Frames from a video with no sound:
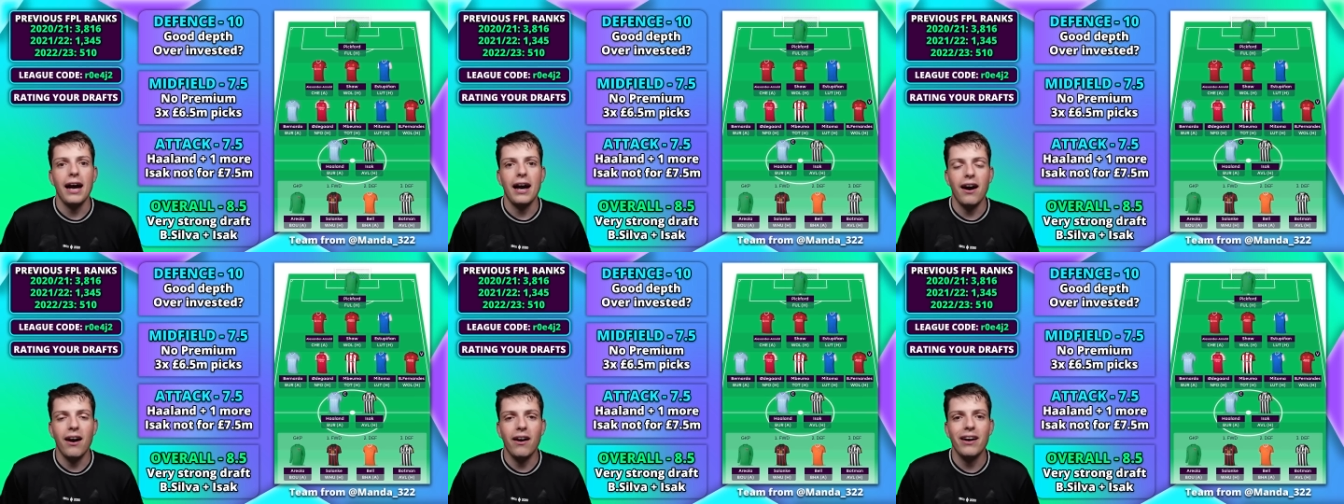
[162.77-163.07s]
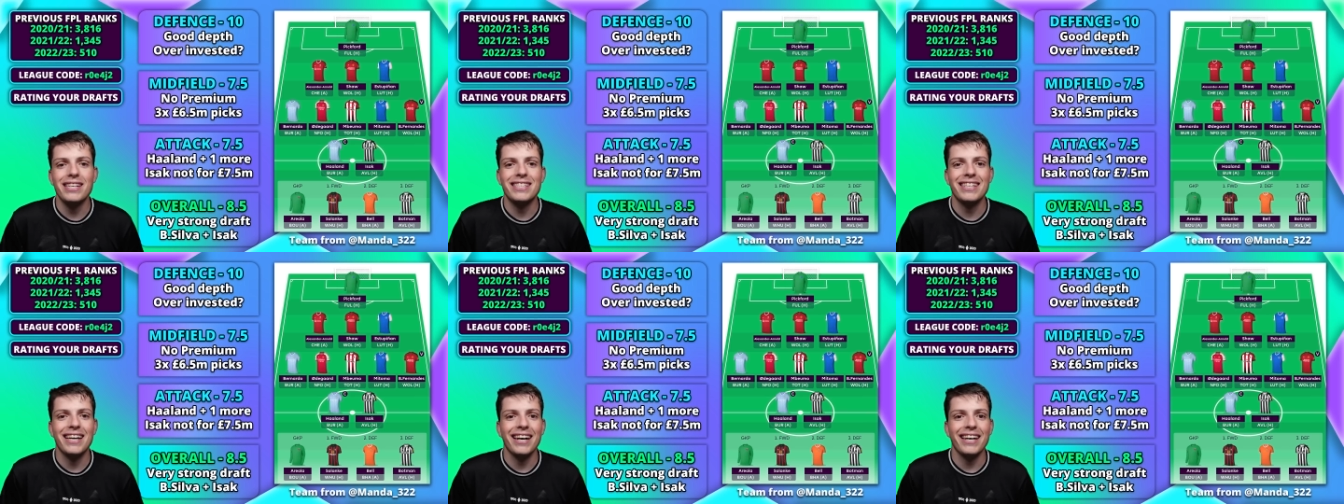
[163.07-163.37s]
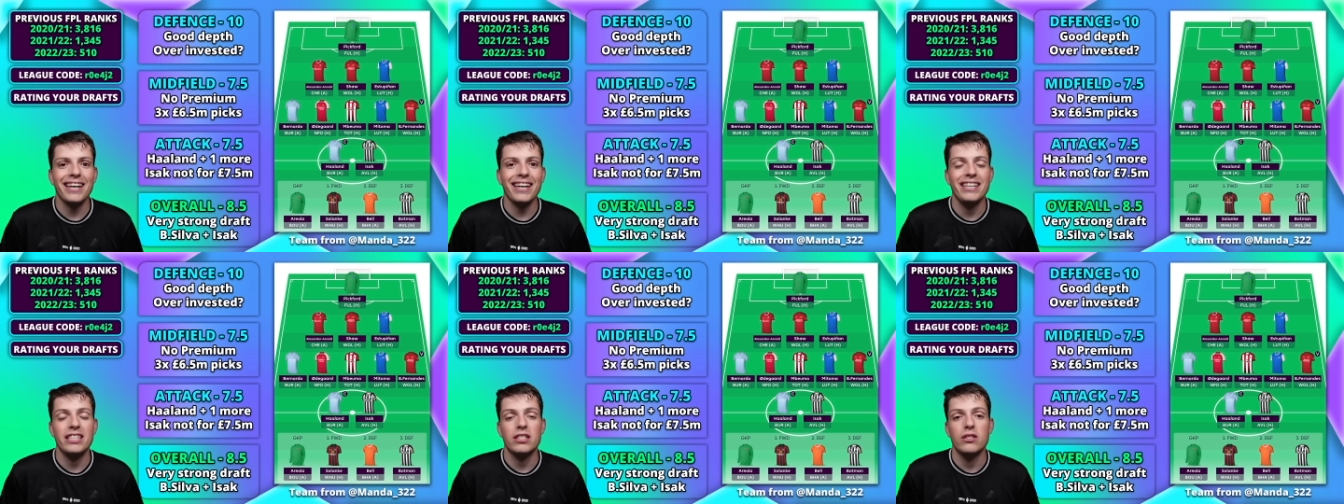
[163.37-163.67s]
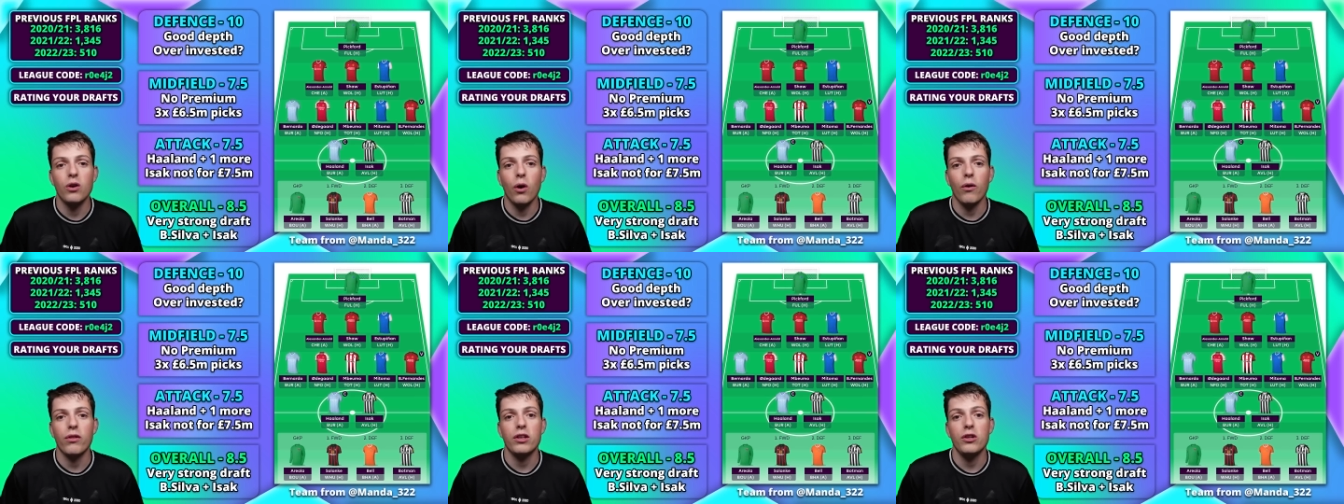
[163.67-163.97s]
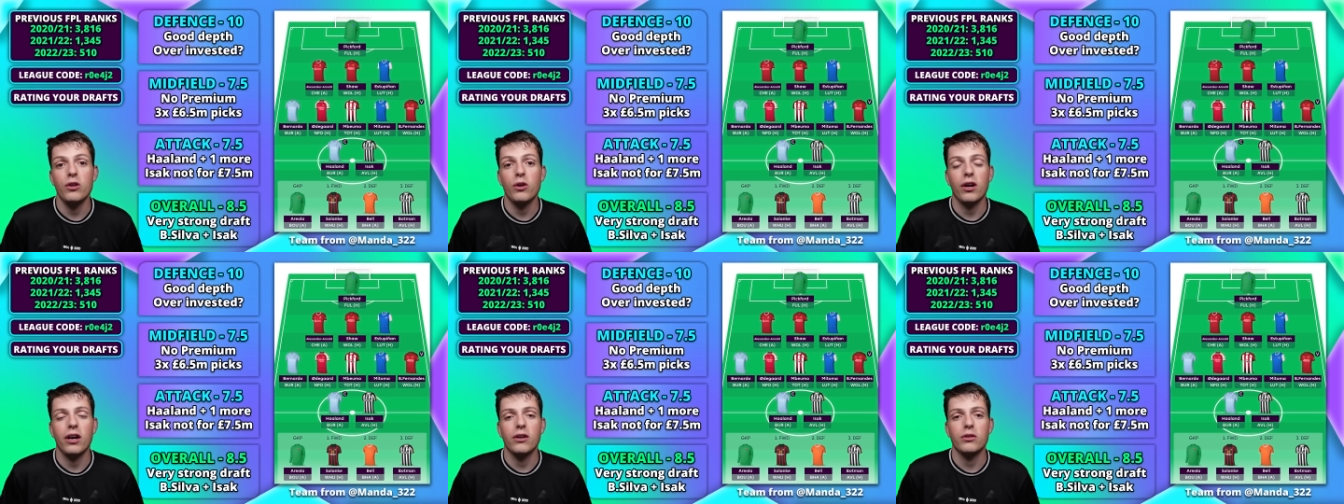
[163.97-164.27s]
Isaac is not the
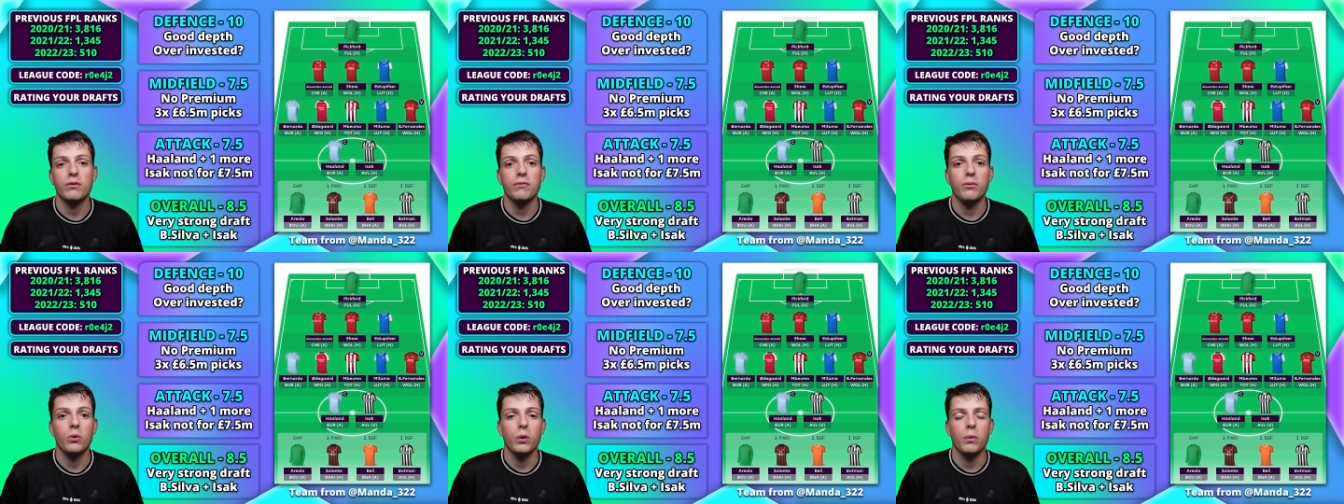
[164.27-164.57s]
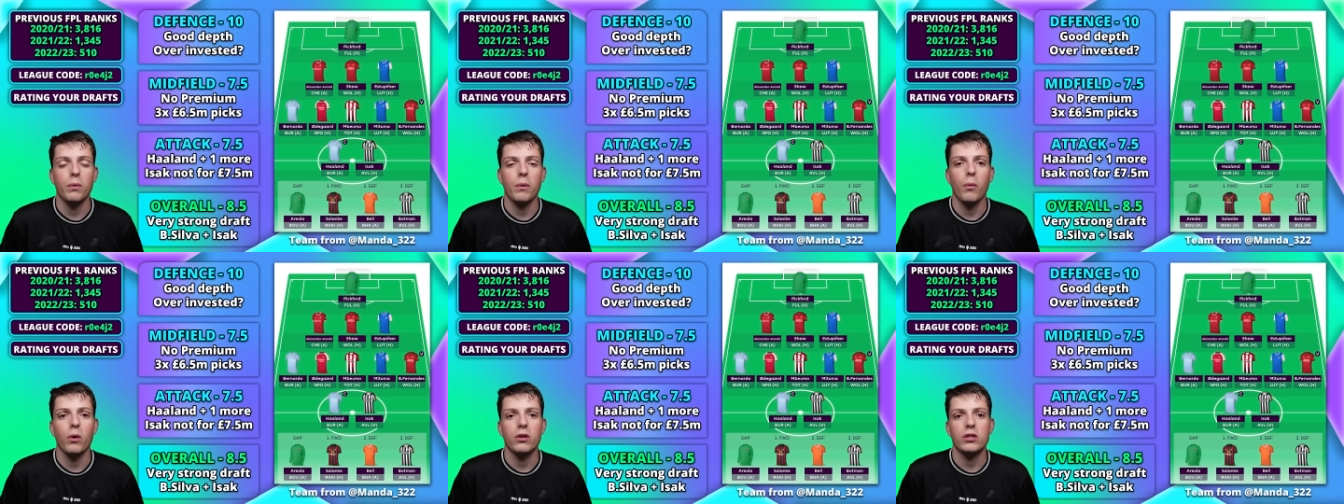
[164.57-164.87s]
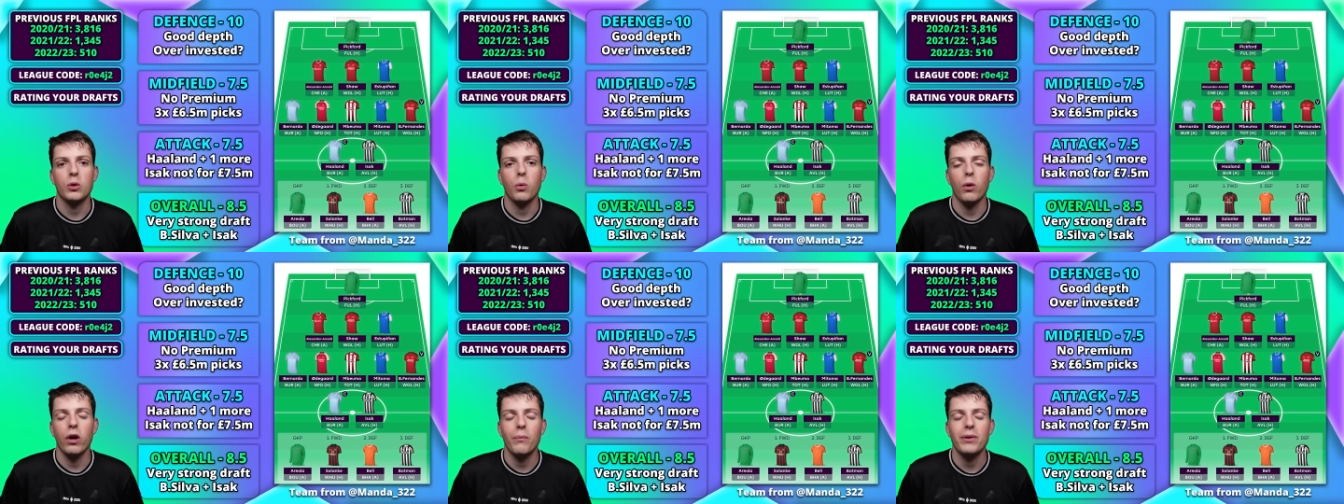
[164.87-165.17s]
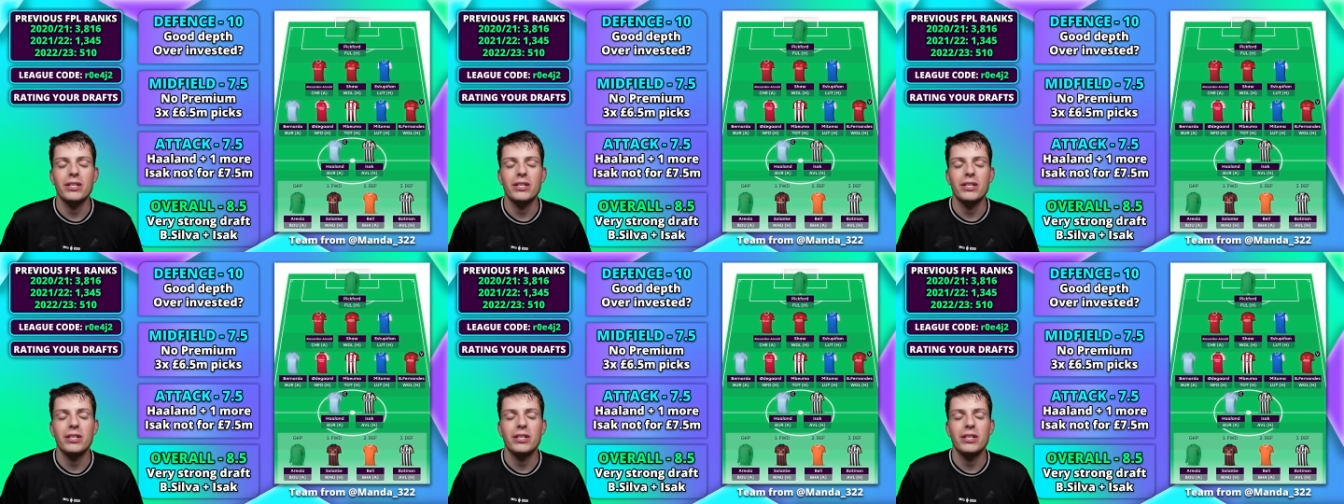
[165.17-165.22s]
Newcastle forward we want to own.